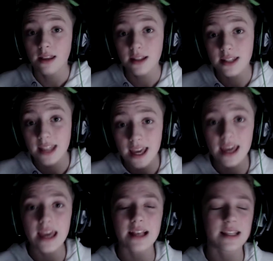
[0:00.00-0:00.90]
This
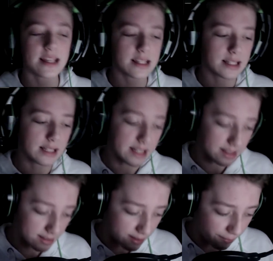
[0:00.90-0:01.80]
year it is a
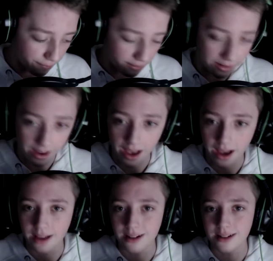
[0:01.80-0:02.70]
little different
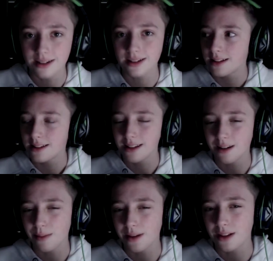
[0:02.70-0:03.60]
and it's going
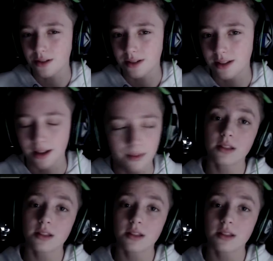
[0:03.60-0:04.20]
to be interesting.